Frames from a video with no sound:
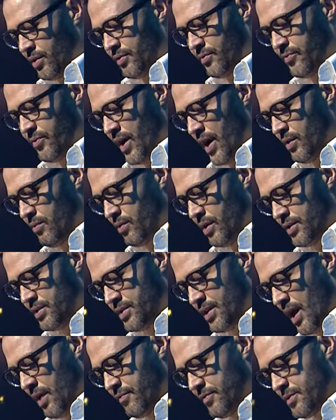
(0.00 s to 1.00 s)
to find
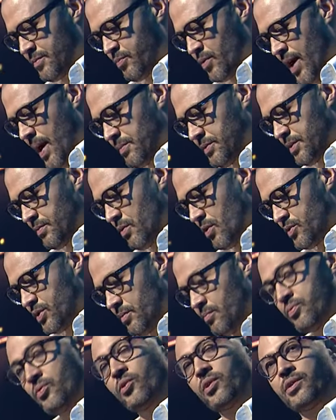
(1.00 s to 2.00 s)
oneself is perhaps the most
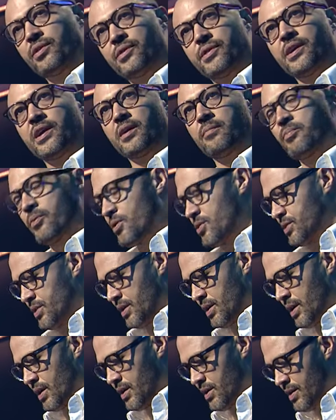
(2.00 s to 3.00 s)
important thing a person
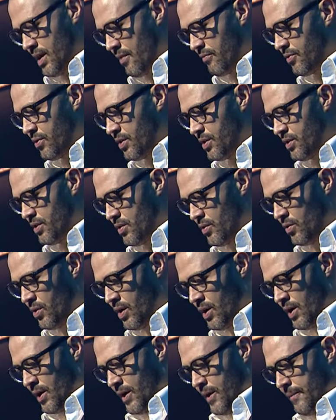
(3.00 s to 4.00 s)
can endeavor to do.
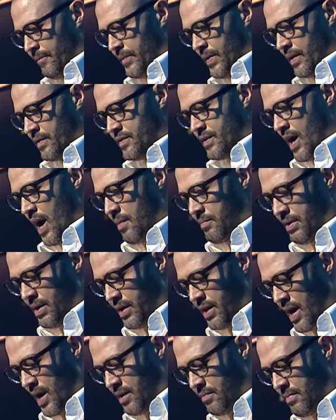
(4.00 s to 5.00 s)
And time and again in